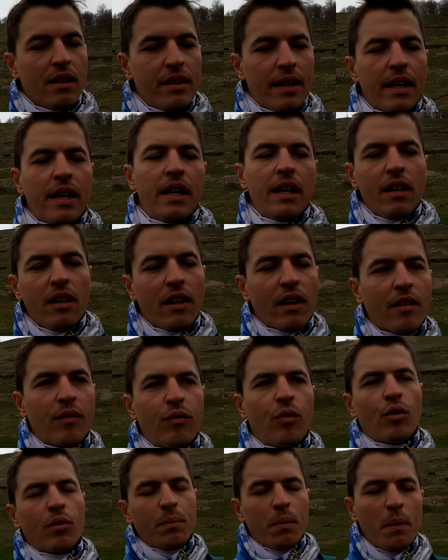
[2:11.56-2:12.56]
they kill like
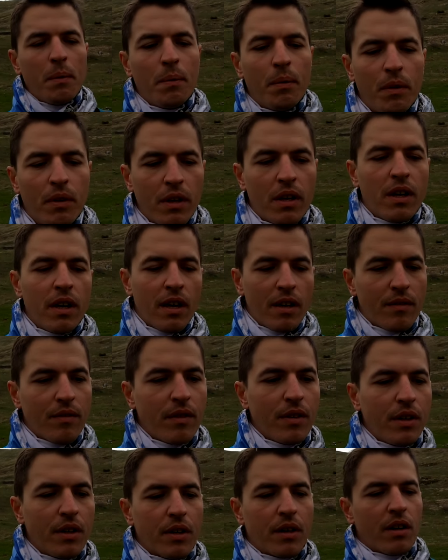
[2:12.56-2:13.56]
4 people
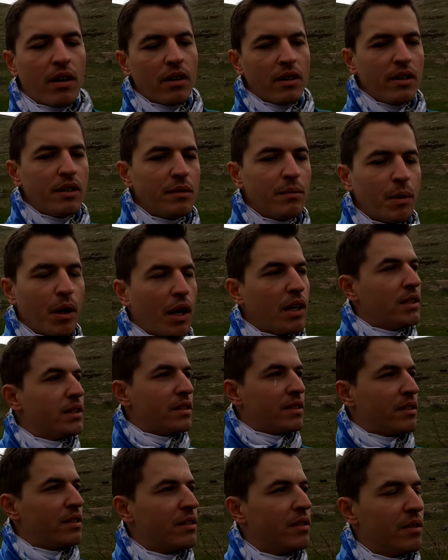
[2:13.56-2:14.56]
every year, these
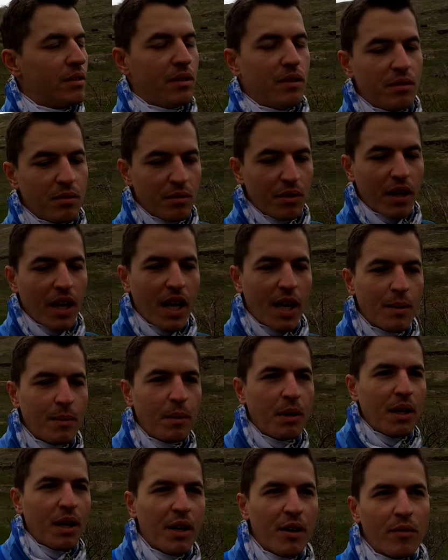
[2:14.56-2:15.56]
mines, so we gotta
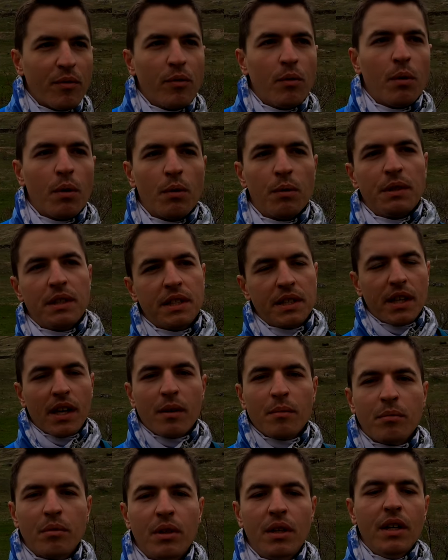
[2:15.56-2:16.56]
be careful where we
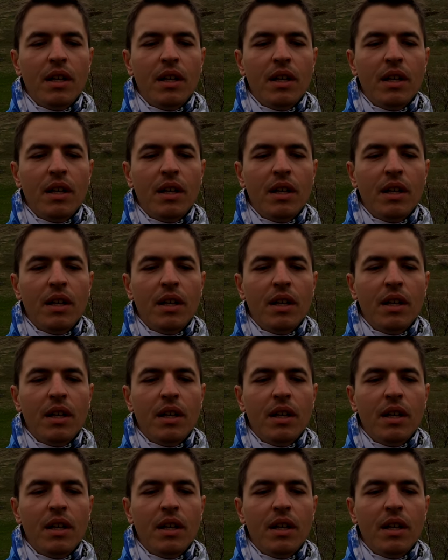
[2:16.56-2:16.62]
stand.